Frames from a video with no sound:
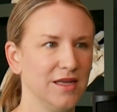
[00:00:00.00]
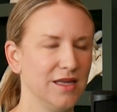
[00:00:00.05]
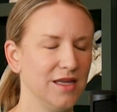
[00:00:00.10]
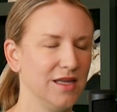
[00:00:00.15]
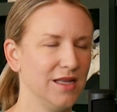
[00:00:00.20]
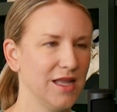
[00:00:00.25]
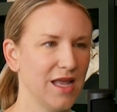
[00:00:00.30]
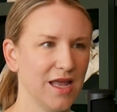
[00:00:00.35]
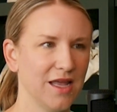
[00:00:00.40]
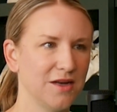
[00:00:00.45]

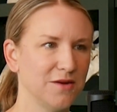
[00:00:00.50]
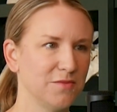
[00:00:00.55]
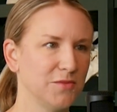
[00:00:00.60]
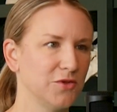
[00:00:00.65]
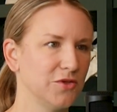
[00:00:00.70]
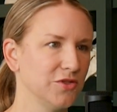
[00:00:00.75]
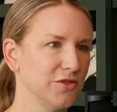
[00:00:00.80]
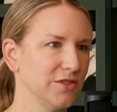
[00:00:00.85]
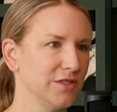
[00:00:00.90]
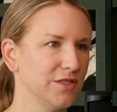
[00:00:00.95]
in
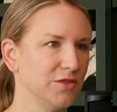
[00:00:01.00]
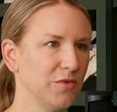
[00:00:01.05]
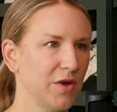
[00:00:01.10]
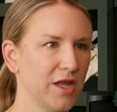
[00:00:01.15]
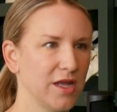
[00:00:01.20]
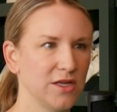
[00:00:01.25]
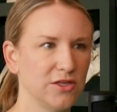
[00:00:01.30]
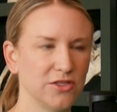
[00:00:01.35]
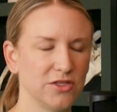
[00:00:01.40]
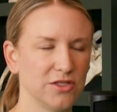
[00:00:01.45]
animals, the
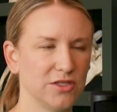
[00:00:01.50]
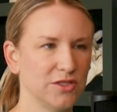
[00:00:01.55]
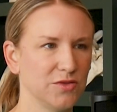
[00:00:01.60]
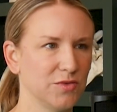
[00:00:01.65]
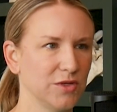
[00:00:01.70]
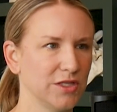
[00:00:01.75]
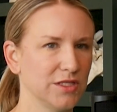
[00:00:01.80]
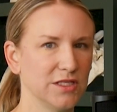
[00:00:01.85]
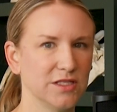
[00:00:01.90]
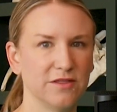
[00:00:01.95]
way insurance
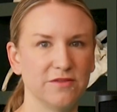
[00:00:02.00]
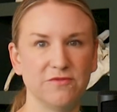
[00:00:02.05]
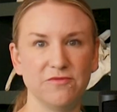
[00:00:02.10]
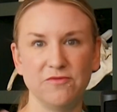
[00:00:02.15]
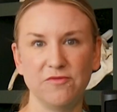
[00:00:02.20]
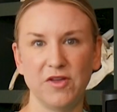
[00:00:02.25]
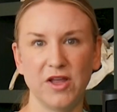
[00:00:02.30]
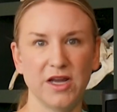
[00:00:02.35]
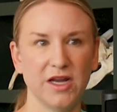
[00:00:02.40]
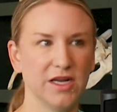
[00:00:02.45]
works is
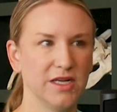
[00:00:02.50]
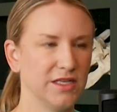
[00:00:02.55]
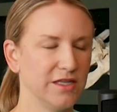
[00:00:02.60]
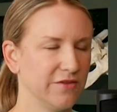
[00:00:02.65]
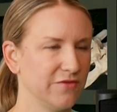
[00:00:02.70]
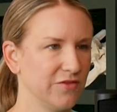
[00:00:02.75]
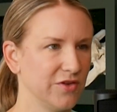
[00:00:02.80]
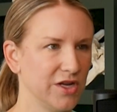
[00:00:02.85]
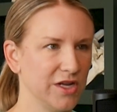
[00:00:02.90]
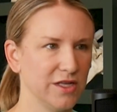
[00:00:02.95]
very
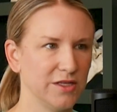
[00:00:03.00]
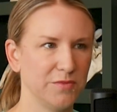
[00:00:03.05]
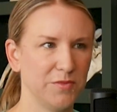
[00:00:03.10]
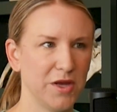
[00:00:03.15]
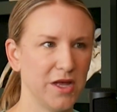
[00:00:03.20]
different.